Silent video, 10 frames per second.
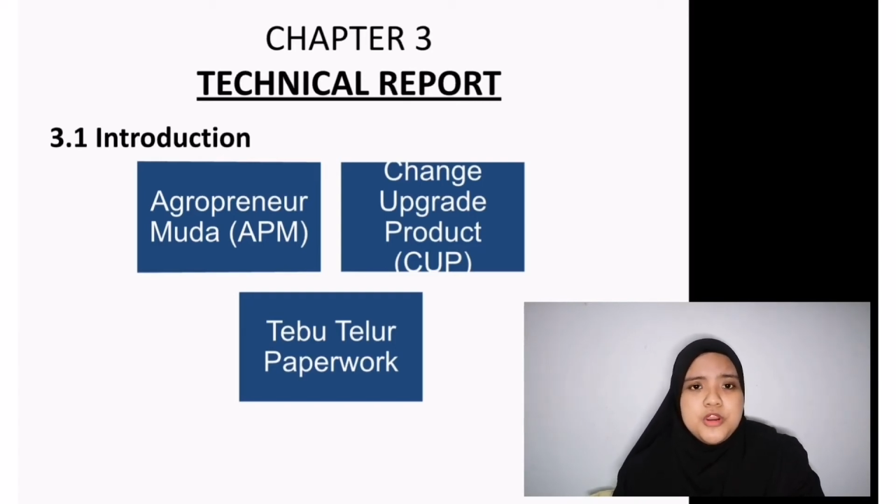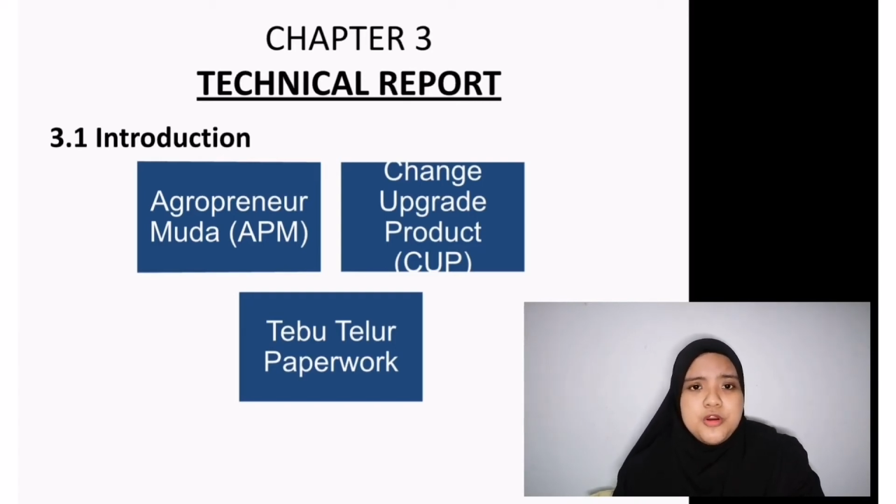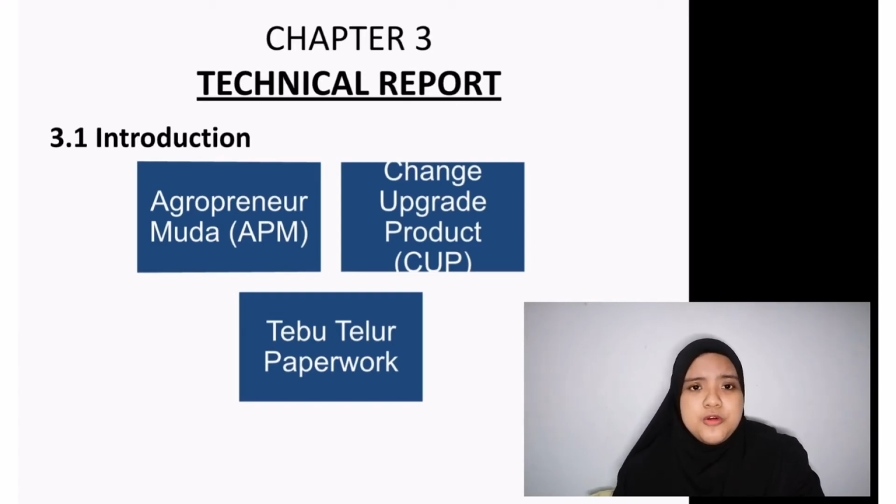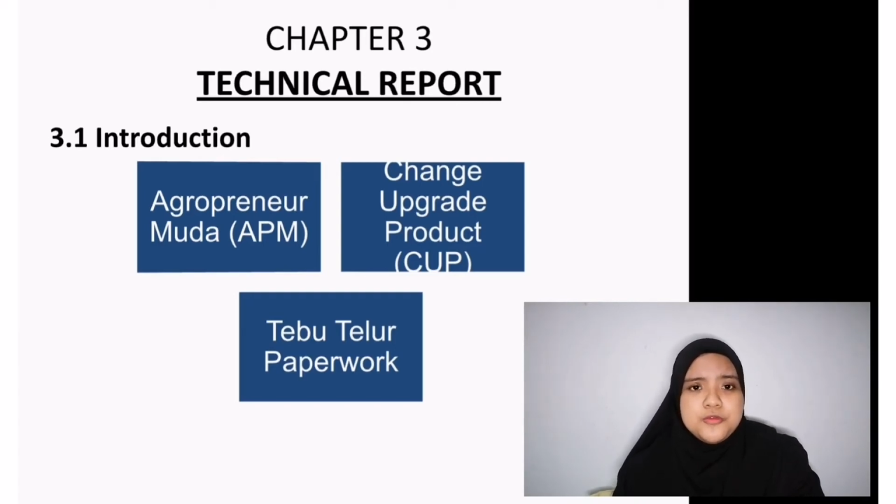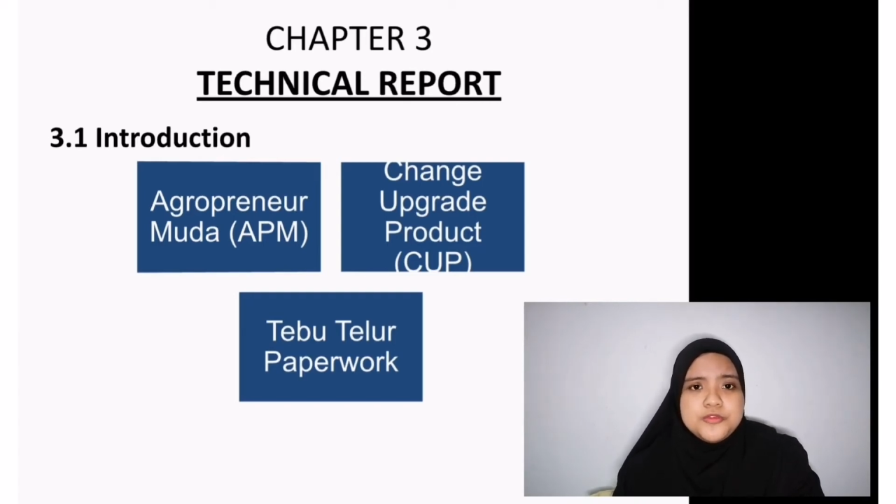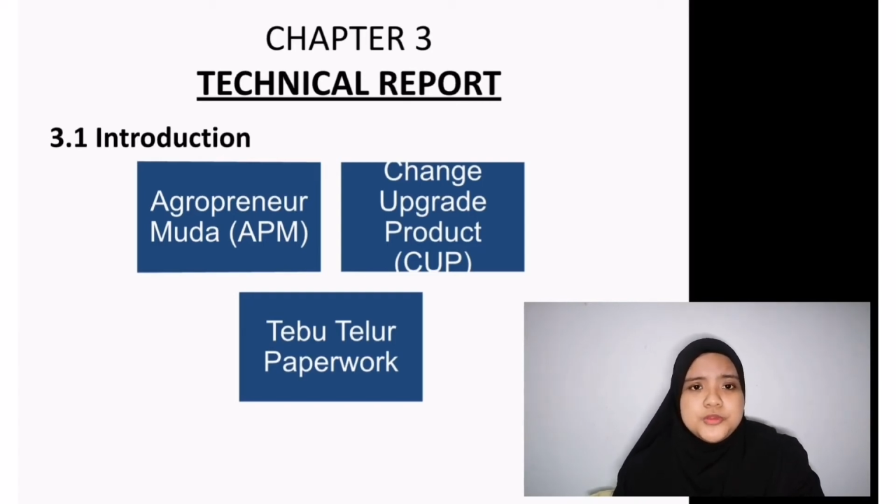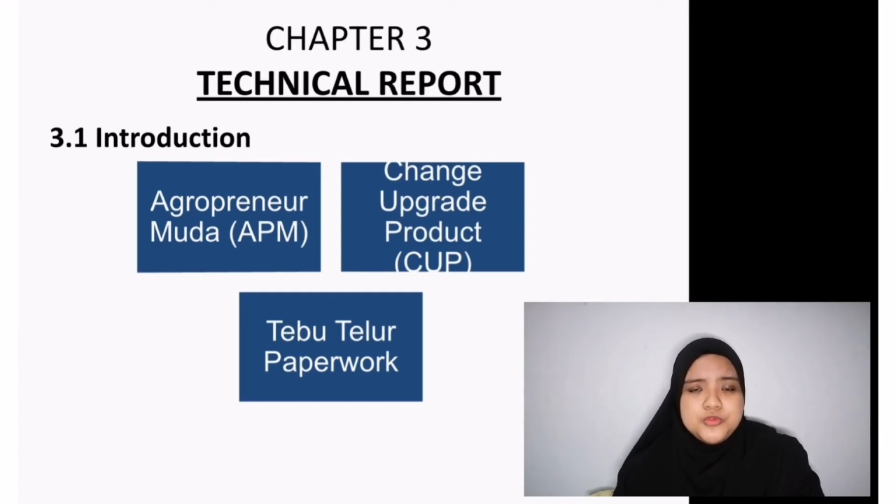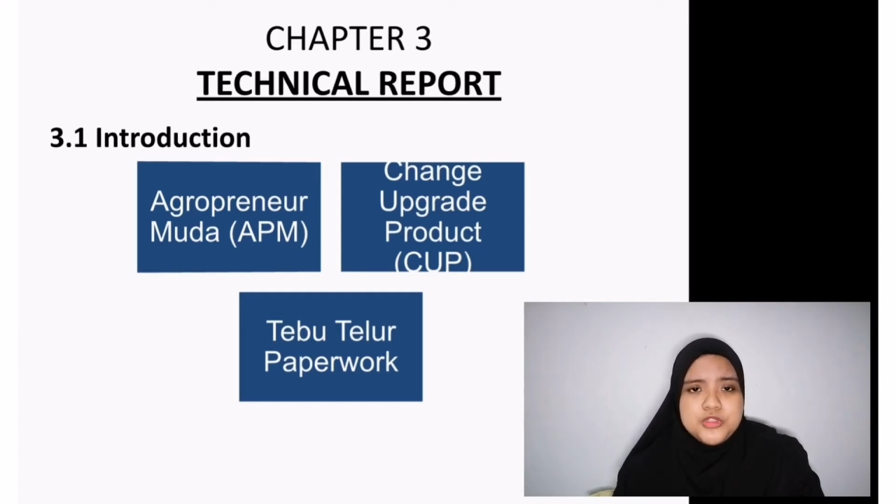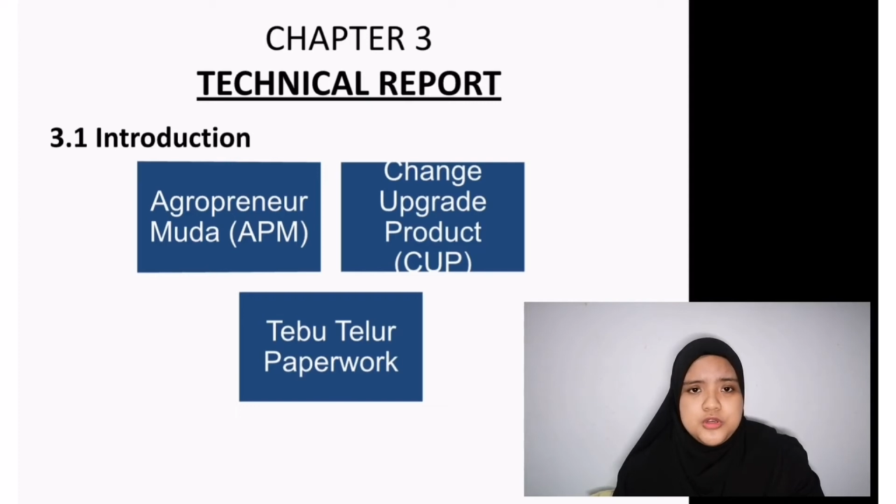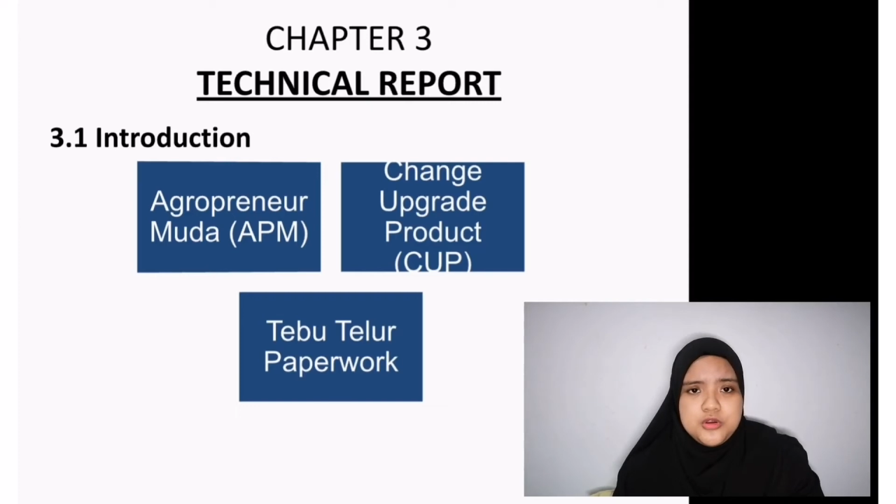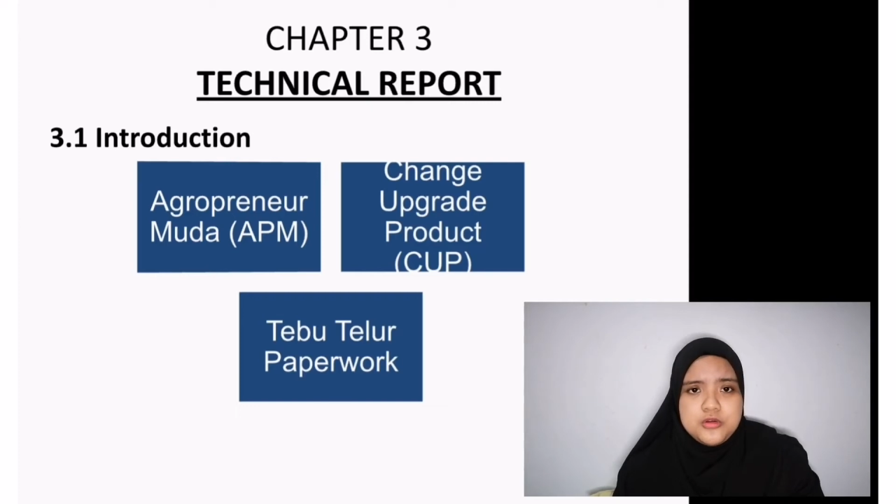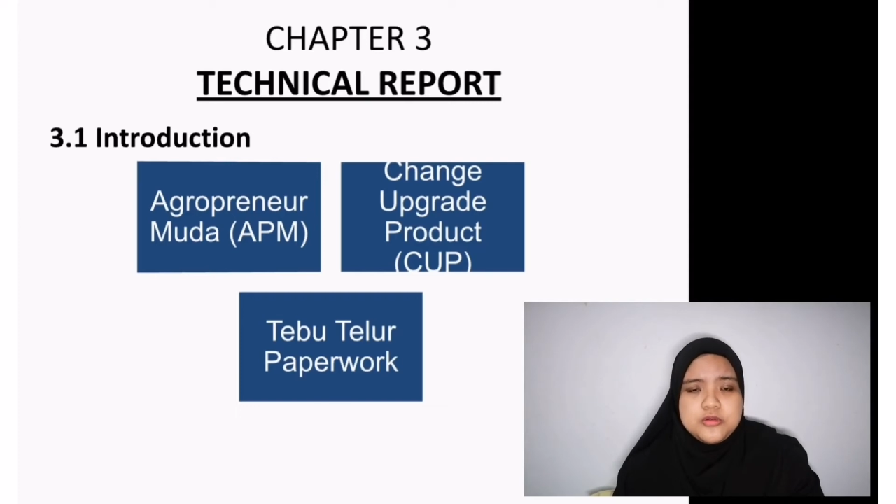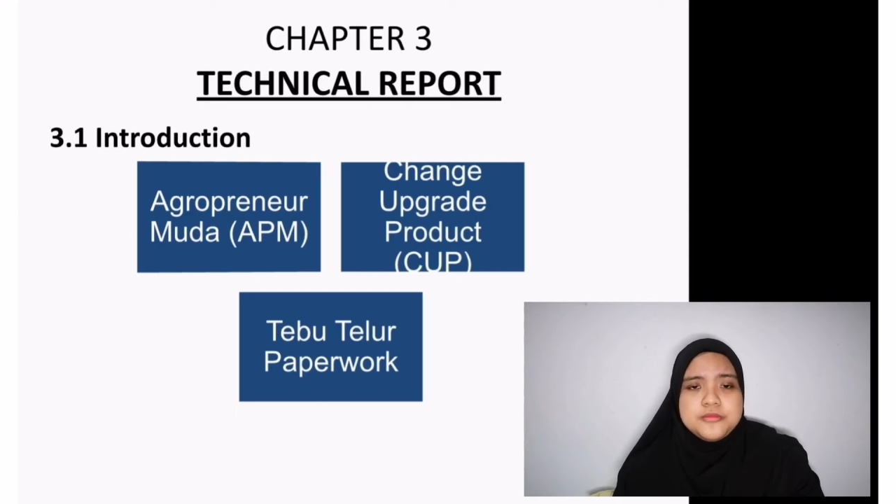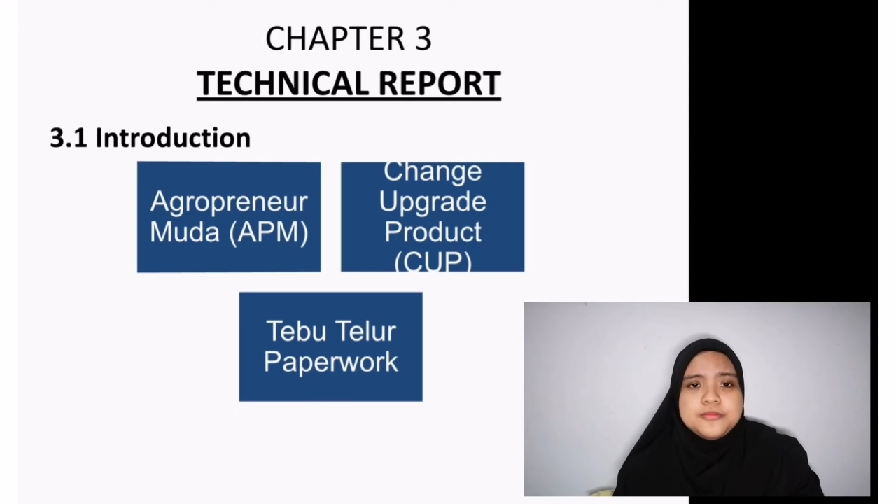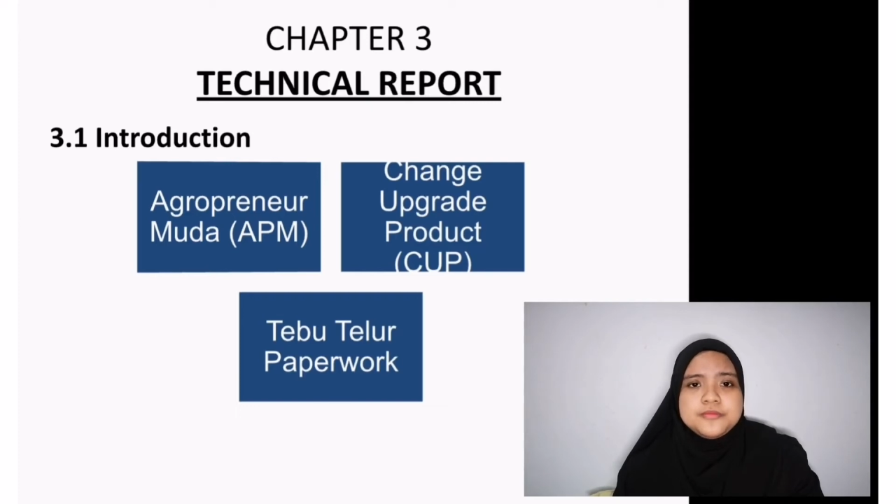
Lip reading: of Tebutu.